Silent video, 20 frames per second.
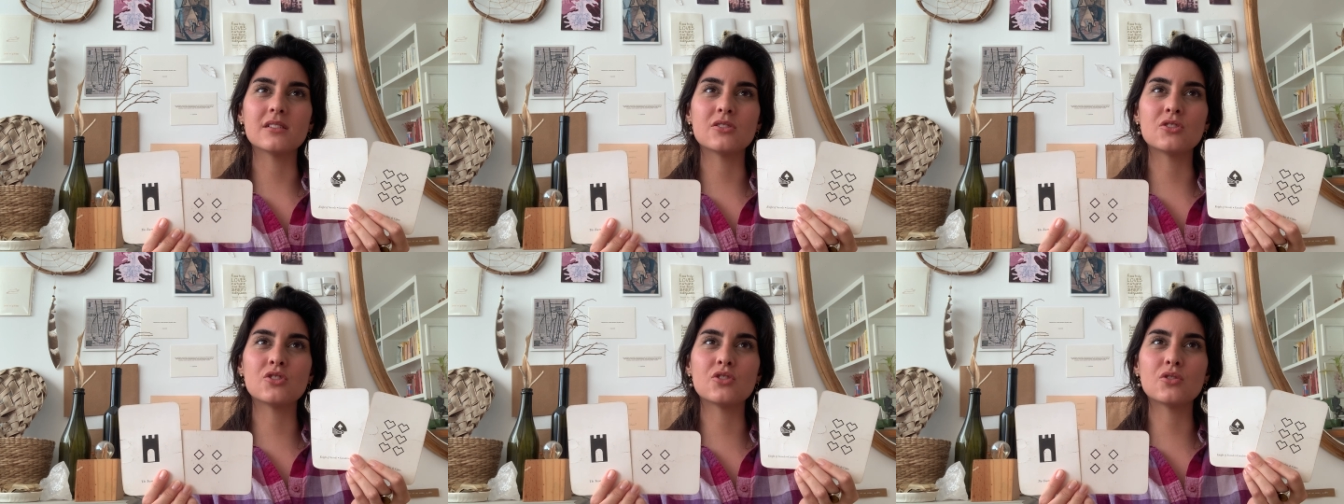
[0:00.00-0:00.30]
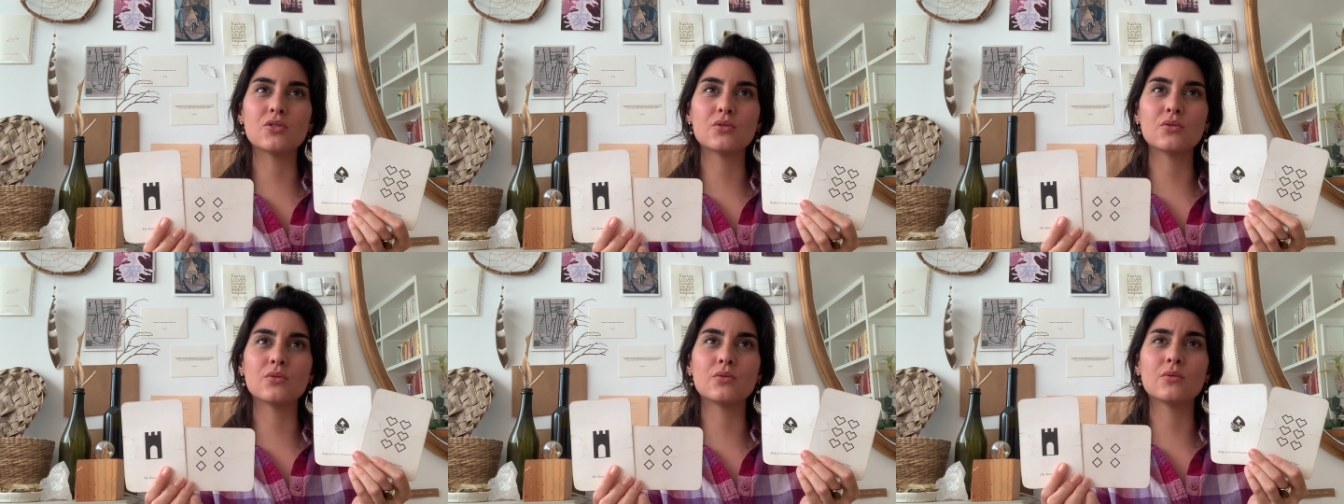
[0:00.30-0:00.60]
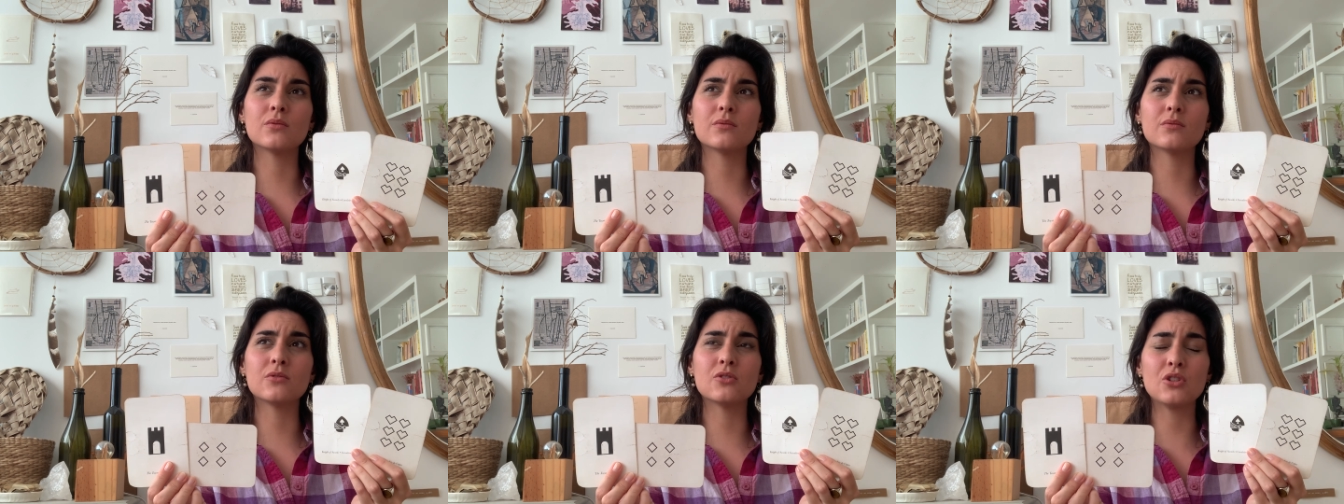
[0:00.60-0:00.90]

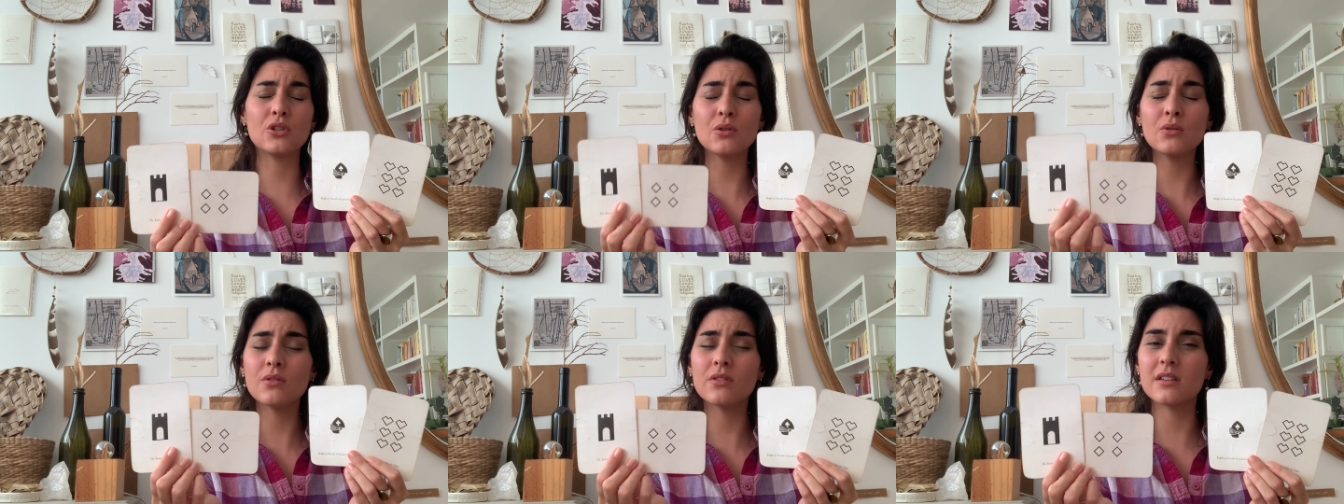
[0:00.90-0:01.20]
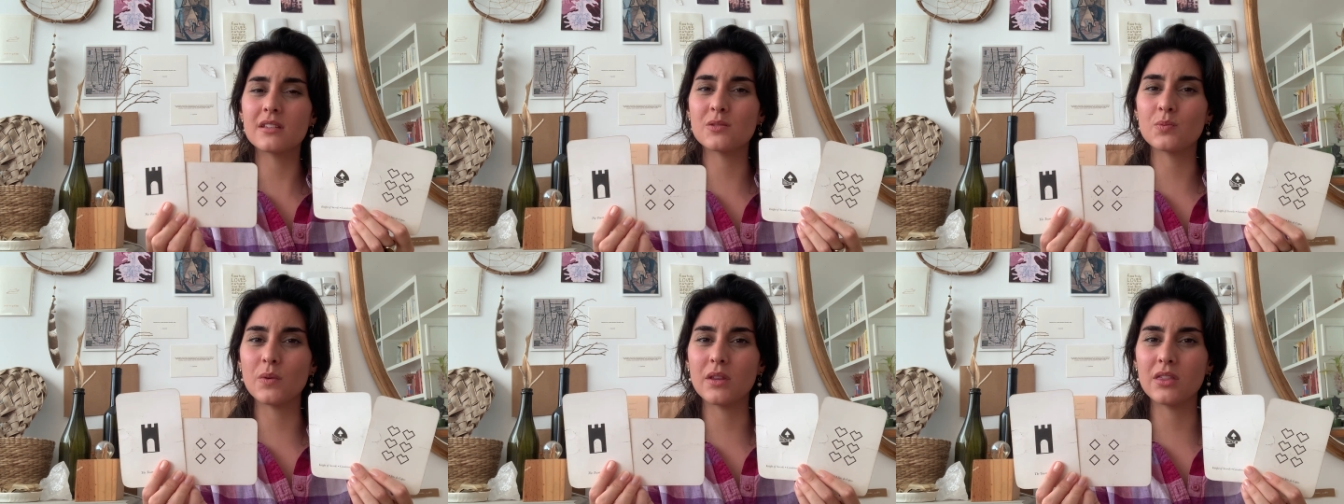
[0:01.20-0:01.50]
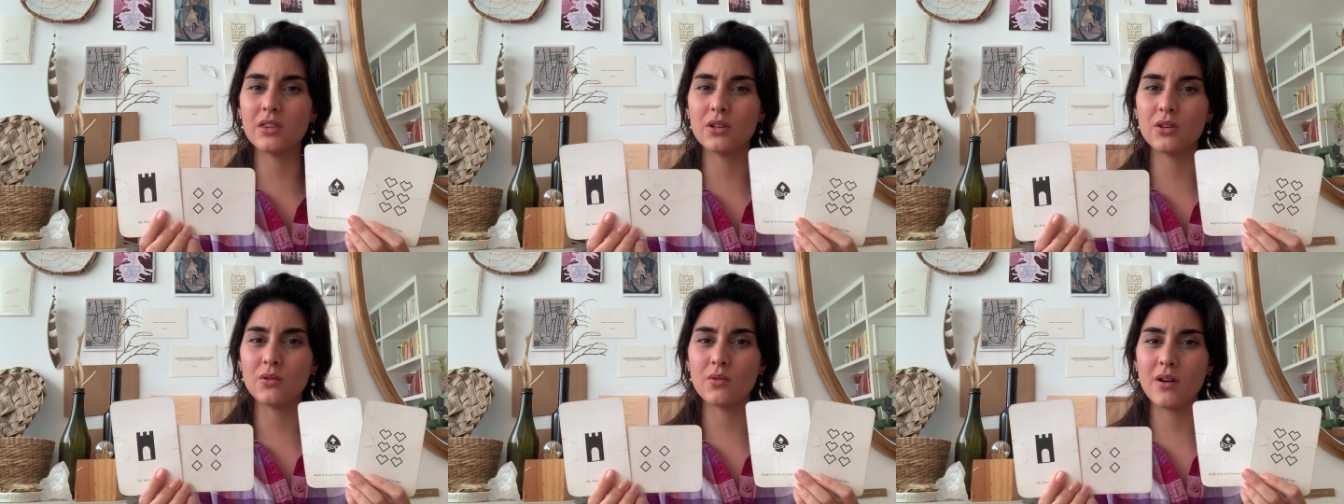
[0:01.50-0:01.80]
to do this
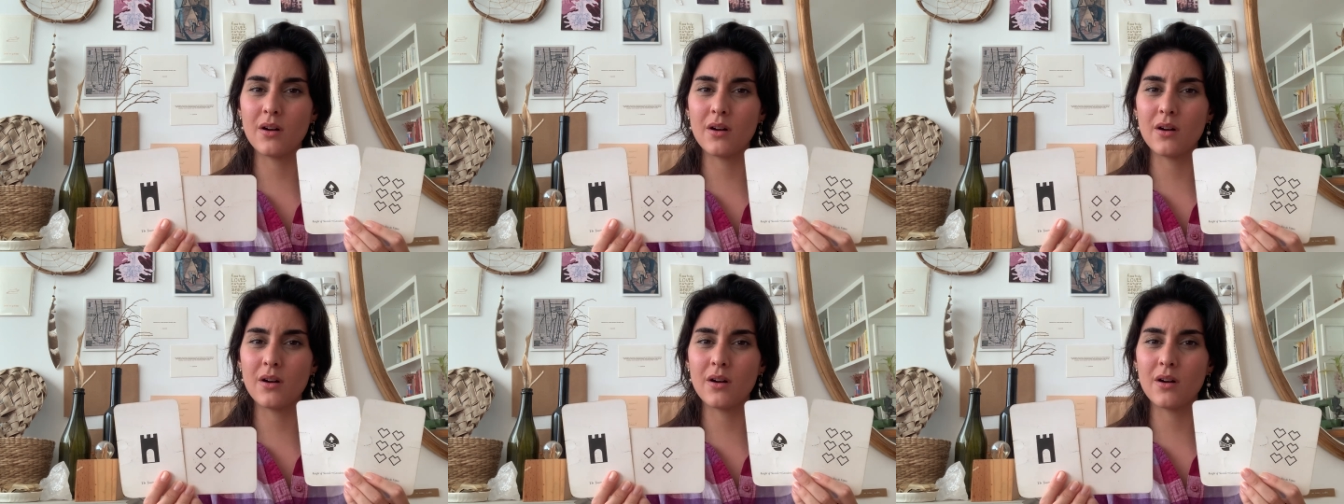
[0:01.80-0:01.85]
with you,